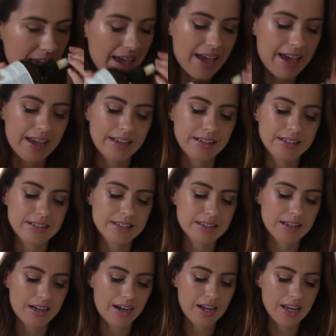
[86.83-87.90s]
And
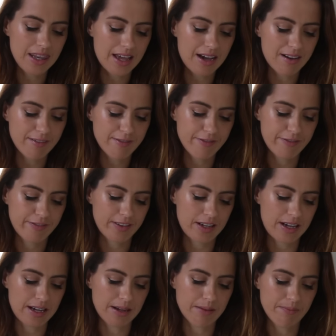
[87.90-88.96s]
I love
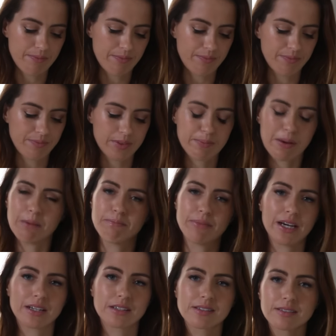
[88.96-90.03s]
pump
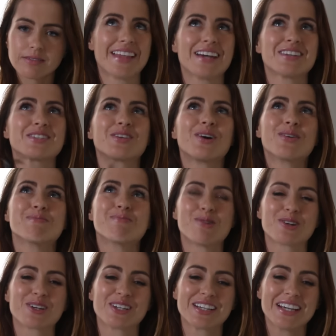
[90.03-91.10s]
packs. They're so
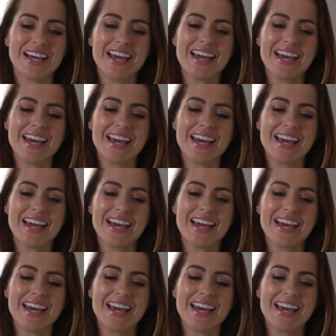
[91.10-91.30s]
important.